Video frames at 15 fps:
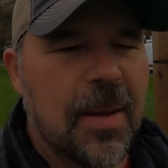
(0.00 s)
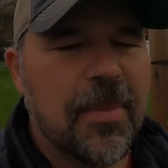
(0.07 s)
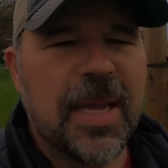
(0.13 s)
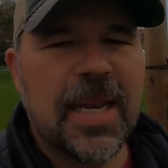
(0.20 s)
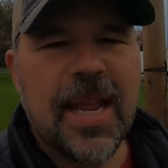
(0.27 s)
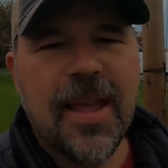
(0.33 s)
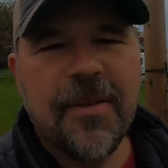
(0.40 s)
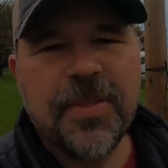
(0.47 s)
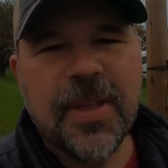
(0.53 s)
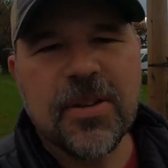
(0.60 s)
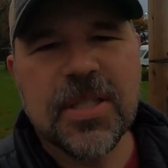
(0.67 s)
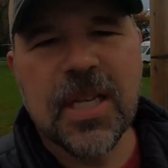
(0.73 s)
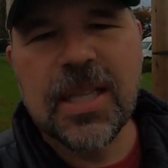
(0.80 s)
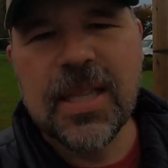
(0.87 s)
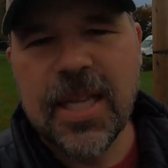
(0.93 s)
I mean, if
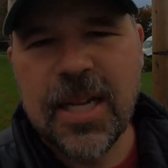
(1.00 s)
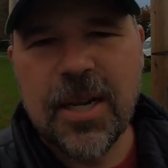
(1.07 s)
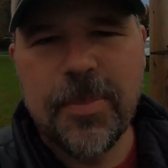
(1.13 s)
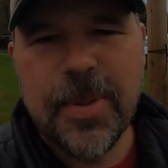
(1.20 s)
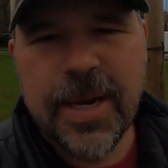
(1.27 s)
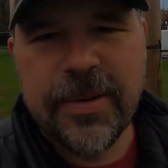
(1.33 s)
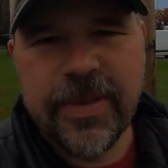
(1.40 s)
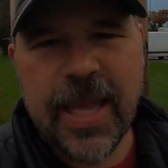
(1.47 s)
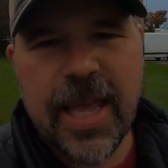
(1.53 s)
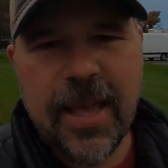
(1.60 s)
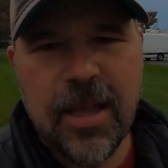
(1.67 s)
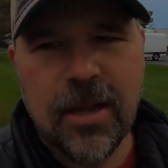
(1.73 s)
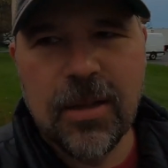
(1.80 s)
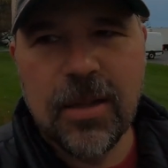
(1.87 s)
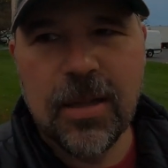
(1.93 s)
there's a little bit of a
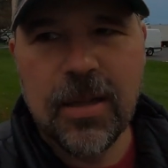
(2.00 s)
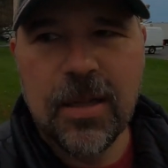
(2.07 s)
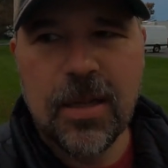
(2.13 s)
hill,